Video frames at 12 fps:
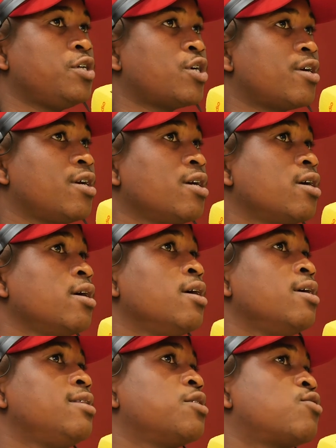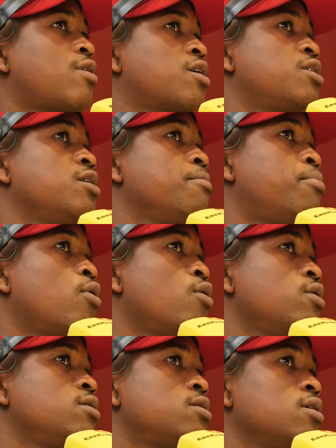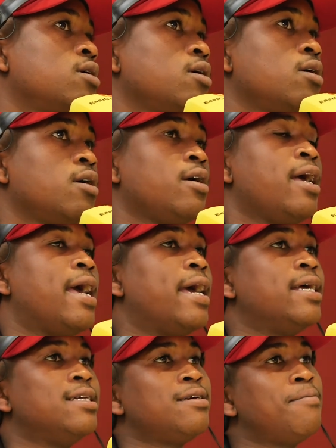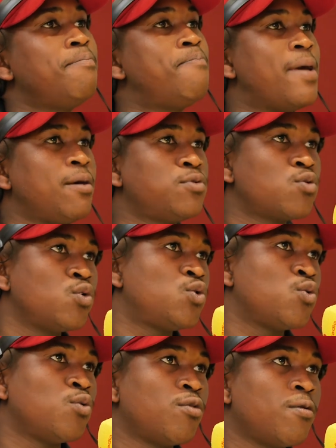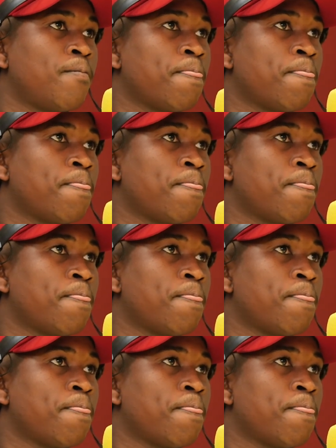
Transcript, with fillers: featuring yeah. Destruction Boys and Babes Wodumo.